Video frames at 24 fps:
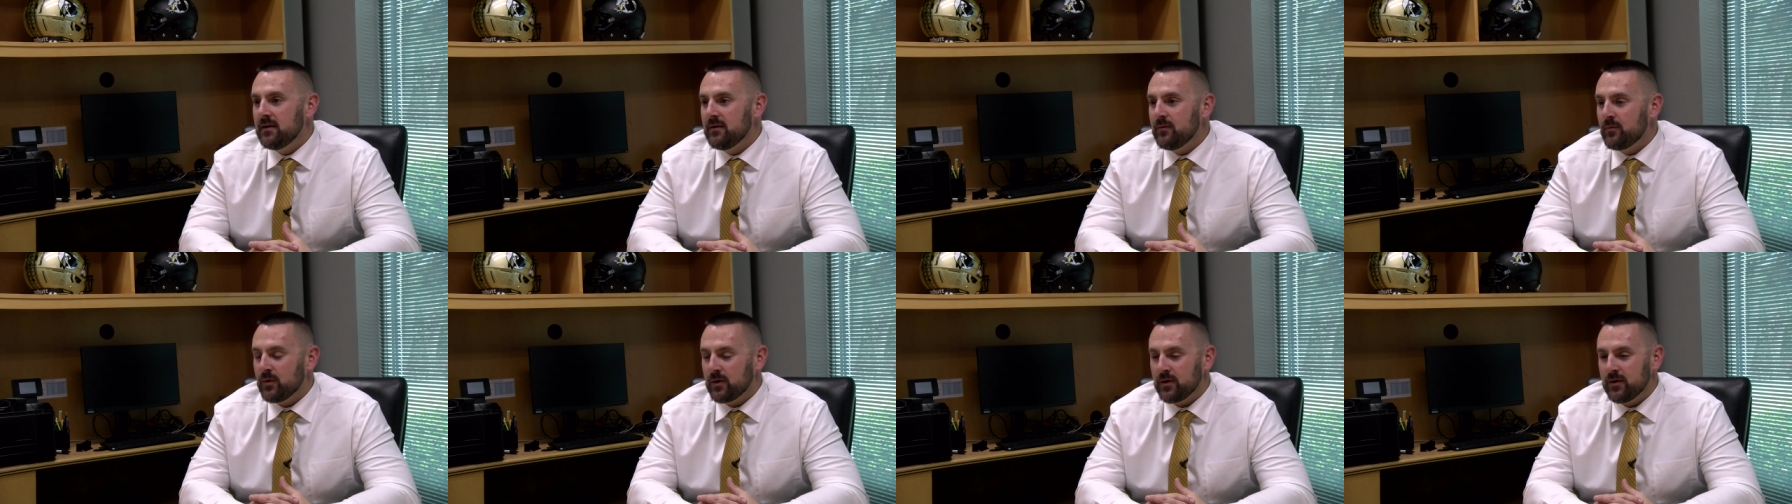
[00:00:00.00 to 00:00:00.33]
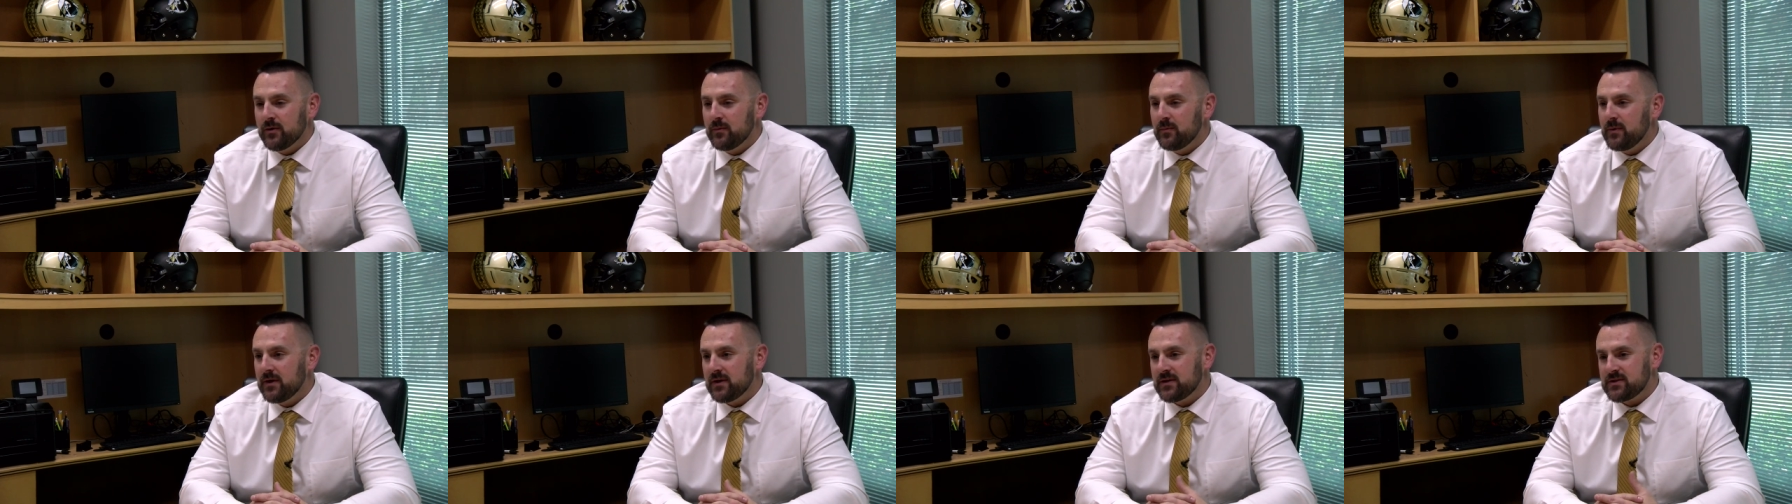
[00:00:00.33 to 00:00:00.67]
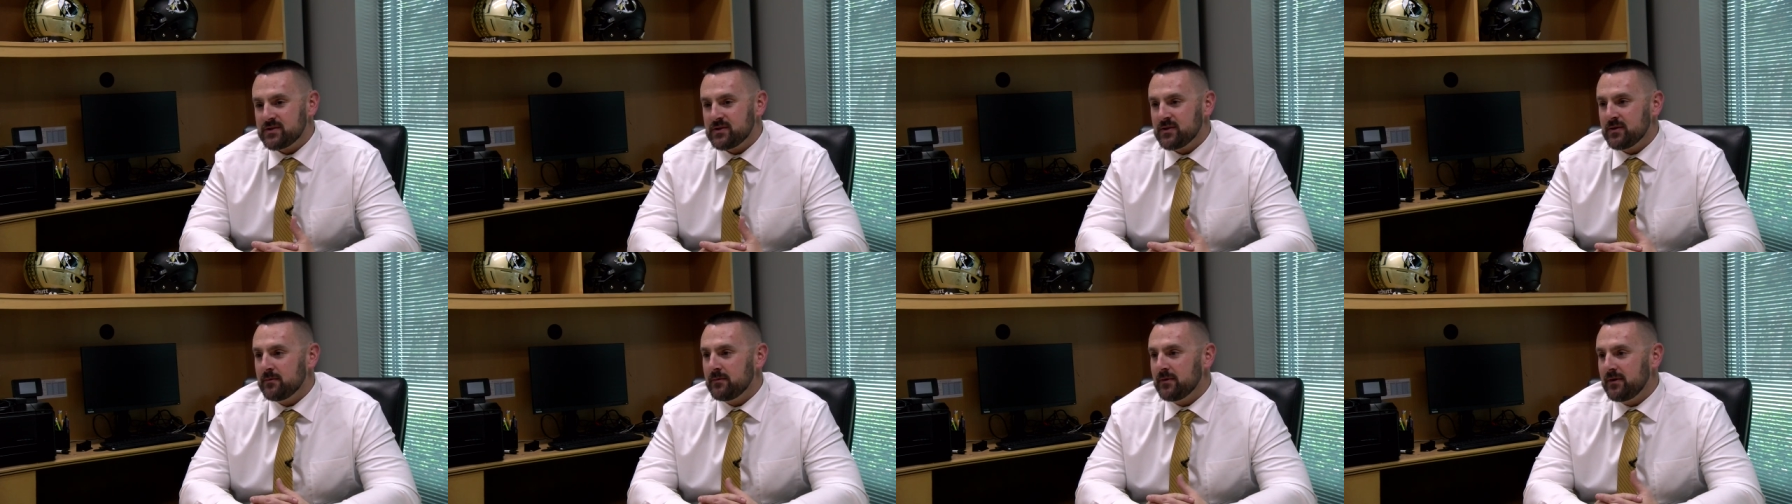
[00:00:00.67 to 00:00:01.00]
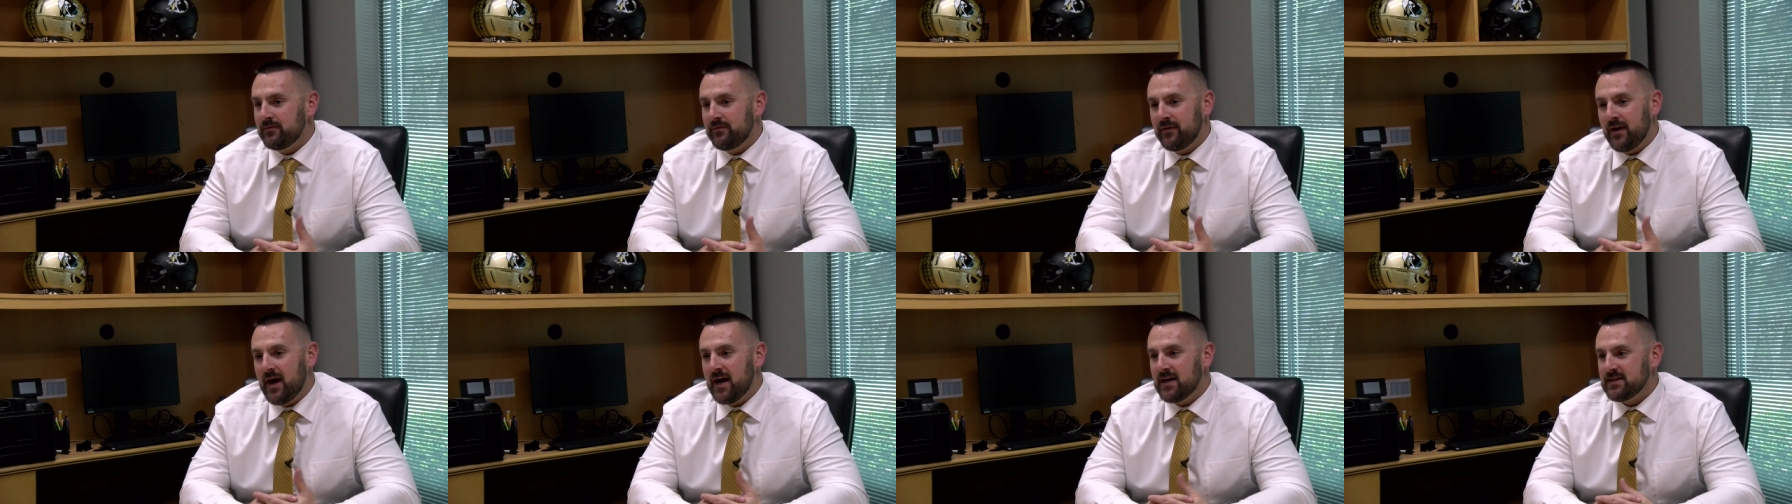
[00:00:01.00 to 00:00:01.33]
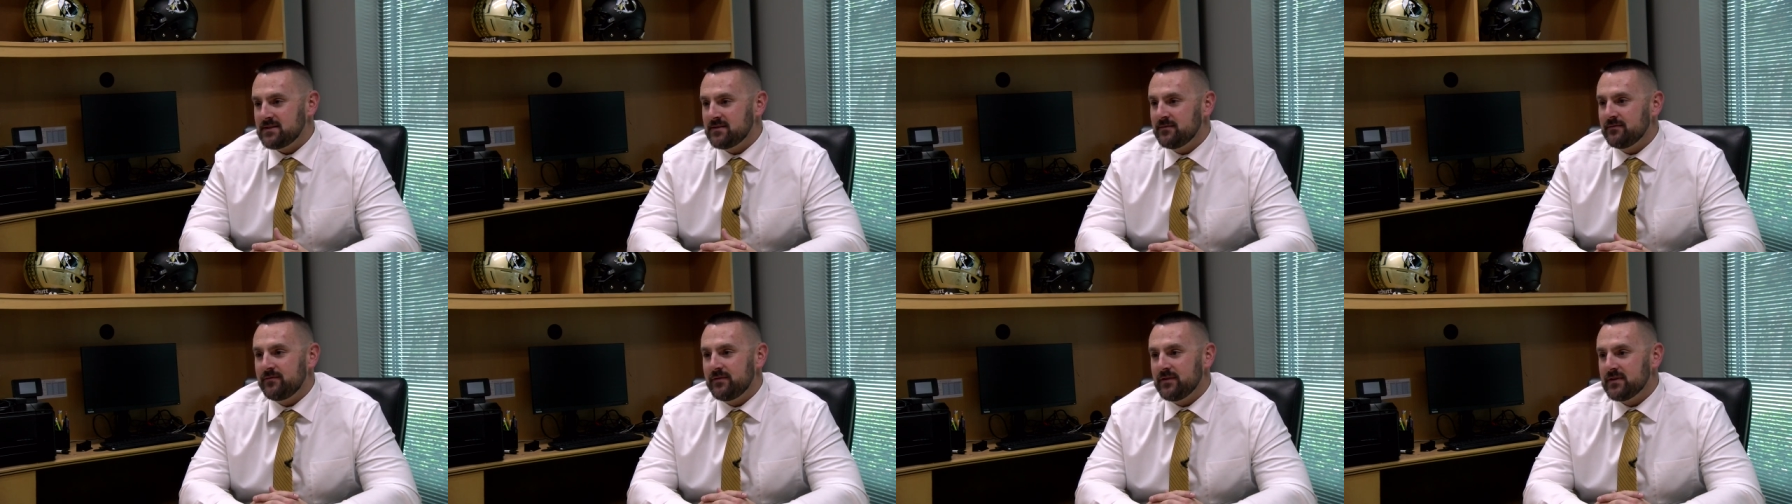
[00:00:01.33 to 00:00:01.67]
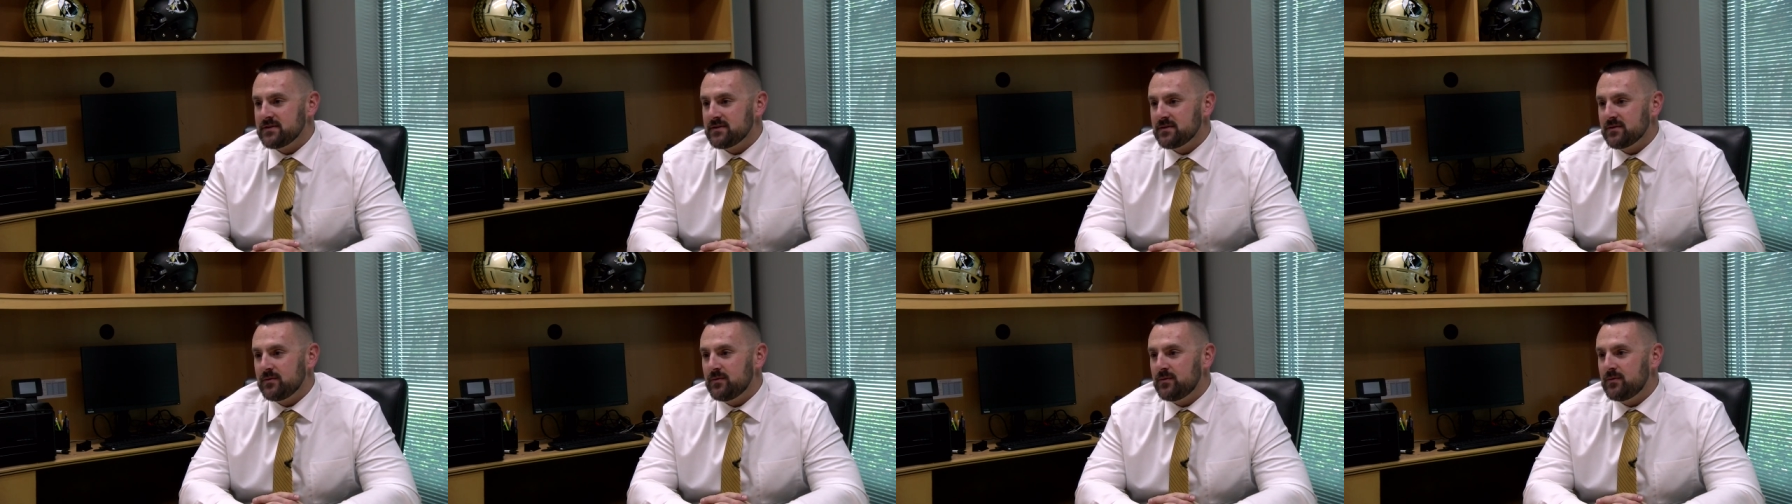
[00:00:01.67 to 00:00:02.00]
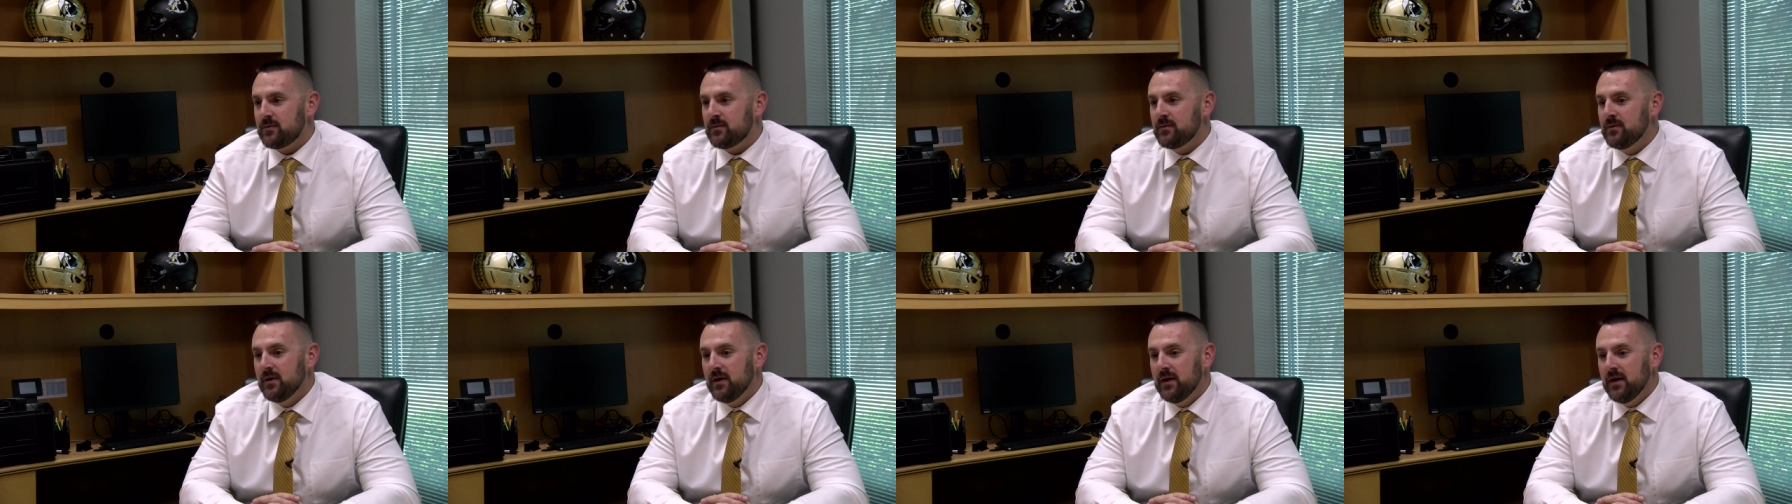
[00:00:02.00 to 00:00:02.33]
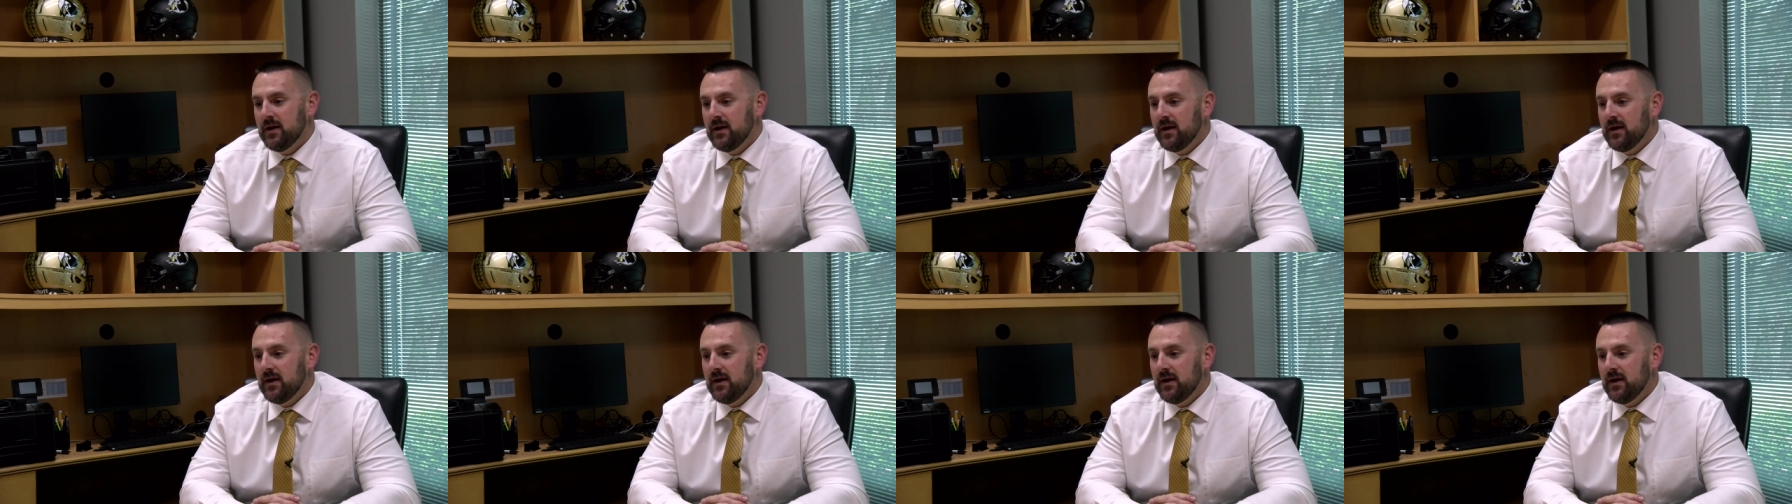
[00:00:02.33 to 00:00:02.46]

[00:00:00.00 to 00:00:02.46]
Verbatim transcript: We're going to be extremely fast and physical.